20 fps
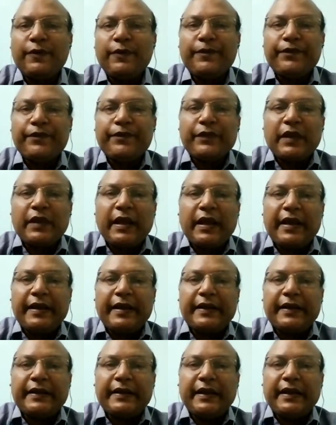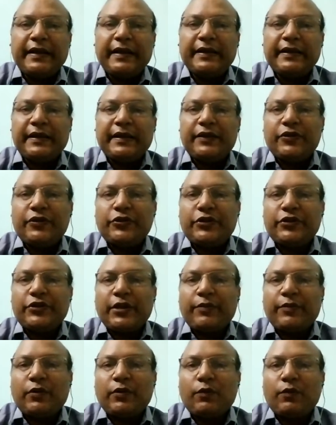And then the induced dipole
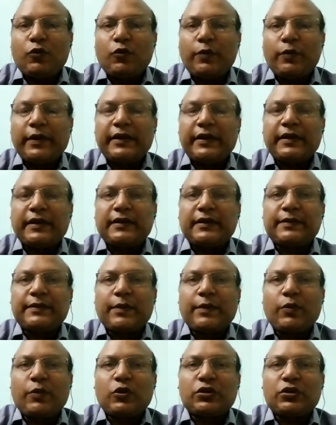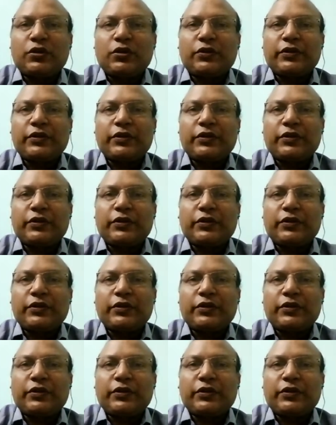movement is proportional to the